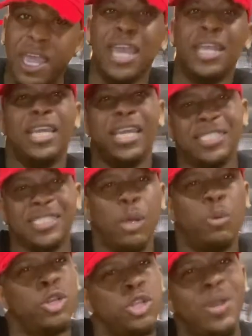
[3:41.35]
And then he said,
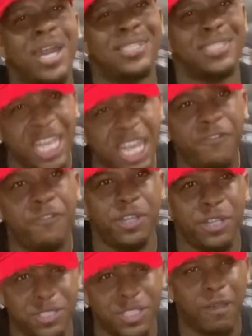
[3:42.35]
what do you got to say for
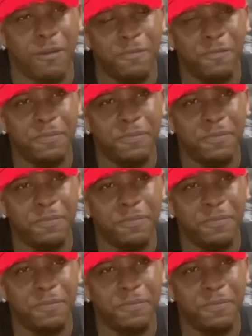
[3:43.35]
yourself?